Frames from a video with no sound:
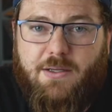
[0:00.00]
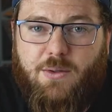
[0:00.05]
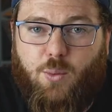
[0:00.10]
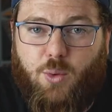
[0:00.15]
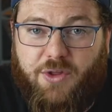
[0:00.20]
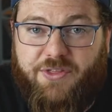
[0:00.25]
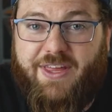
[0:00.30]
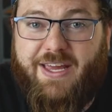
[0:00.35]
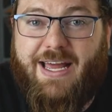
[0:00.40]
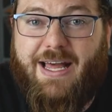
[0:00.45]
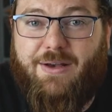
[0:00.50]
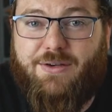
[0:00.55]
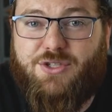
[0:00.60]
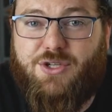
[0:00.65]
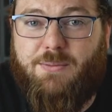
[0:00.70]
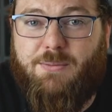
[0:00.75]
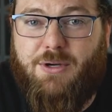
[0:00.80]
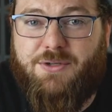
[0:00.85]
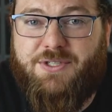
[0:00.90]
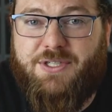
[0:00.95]
One thing Alex
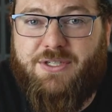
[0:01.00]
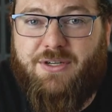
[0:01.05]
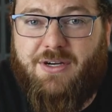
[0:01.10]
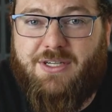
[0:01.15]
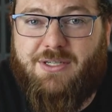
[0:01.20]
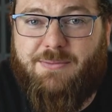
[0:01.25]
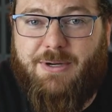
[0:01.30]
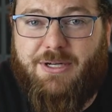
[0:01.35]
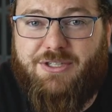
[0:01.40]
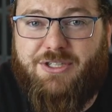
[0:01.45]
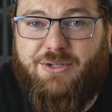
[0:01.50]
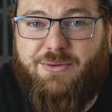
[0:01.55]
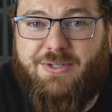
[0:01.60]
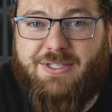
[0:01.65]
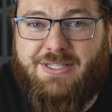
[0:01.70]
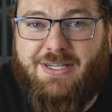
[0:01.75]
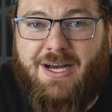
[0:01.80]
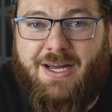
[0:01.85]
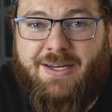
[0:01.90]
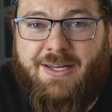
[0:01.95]
Hormozi talks about too
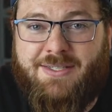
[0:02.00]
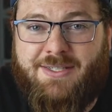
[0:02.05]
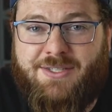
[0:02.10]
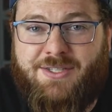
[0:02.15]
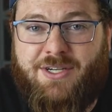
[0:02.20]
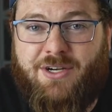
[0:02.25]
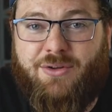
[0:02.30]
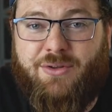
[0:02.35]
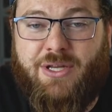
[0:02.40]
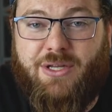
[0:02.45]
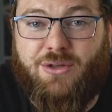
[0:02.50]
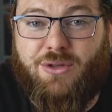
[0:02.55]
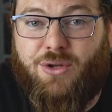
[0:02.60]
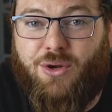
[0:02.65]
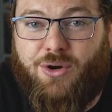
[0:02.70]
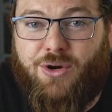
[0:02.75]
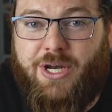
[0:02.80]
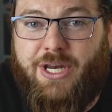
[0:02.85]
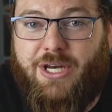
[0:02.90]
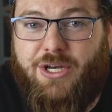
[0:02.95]
is not necessarily
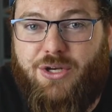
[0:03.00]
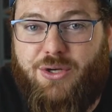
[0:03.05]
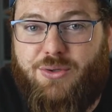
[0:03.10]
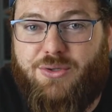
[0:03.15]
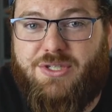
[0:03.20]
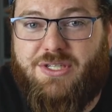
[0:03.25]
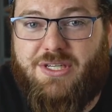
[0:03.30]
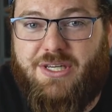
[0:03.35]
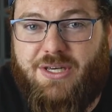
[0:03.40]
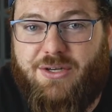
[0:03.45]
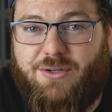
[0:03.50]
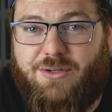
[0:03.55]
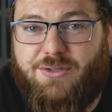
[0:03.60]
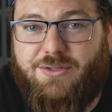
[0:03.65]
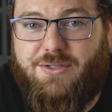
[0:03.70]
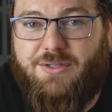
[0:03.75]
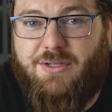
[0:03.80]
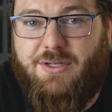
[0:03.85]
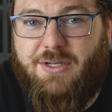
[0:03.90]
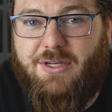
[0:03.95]
learning new
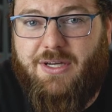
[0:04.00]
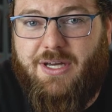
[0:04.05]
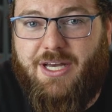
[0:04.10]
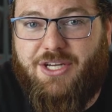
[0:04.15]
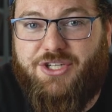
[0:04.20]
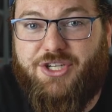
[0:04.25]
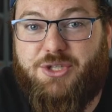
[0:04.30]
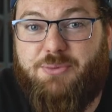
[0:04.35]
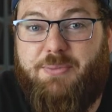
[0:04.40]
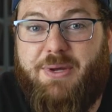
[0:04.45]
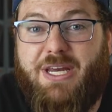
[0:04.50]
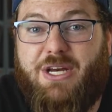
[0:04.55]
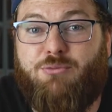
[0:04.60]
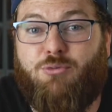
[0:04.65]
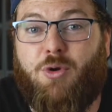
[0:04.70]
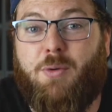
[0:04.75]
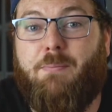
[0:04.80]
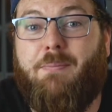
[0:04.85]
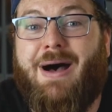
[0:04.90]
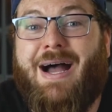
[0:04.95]
skills. It's just being
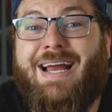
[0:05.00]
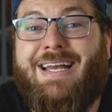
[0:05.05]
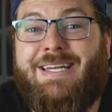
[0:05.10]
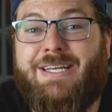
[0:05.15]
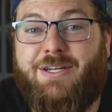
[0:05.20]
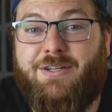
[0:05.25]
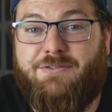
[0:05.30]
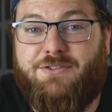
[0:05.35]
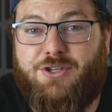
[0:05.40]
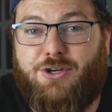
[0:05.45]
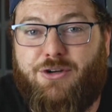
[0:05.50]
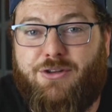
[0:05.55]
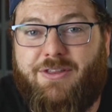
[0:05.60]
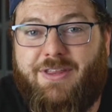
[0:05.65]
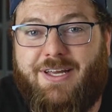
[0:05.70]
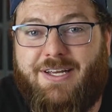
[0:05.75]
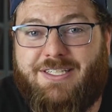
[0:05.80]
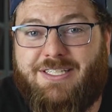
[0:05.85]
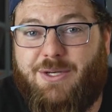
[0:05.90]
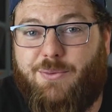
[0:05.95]
reminded of certain
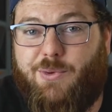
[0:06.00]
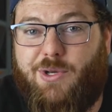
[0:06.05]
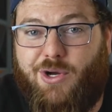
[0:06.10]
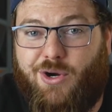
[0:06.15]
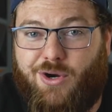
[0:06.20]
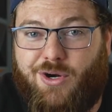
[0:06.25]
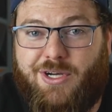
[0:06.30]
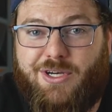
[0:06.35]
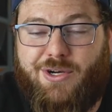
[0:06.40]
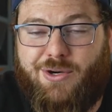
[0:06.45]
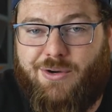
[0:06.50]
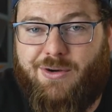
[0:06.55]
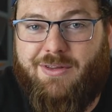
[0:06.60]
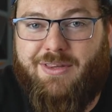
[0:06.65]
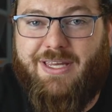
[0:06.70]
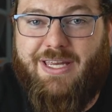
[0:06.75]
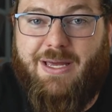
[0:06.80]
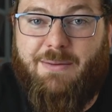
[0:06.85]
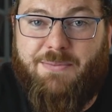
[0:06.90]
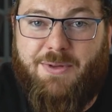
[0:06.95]
things that we aren't
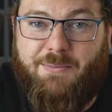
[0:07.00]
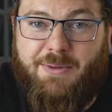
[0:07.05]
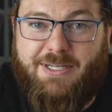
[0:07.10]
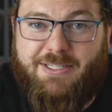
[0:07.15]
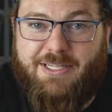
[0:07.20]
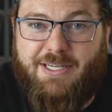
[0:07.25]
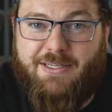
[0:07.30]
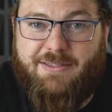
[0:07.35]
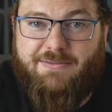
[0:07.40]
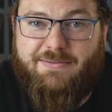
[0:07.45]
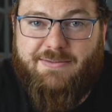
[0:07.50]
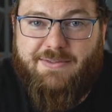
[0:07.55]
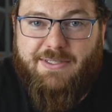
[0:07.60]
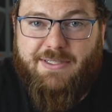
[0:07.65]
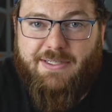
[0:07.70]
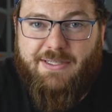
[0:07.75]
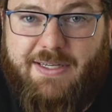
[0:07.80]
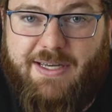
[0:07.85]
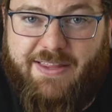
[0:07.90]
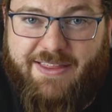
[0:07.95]
currently implementing.
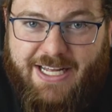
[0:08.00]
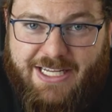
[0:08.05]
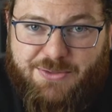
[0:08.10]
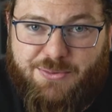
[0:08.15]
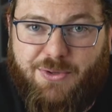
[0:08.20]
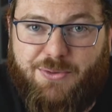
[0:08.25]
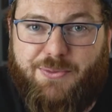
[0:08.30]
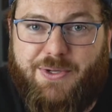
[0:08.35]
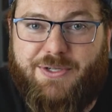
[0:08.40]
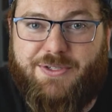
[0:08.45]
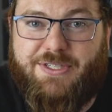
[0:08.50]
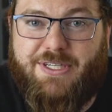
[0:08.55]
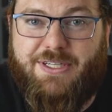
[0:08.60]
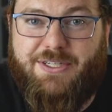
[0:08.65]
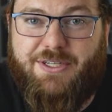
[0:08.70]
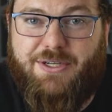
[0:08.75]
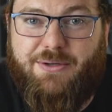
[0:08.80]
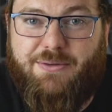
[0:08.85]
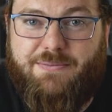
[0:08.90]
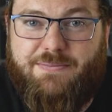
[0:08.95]
And that's what Reels can do.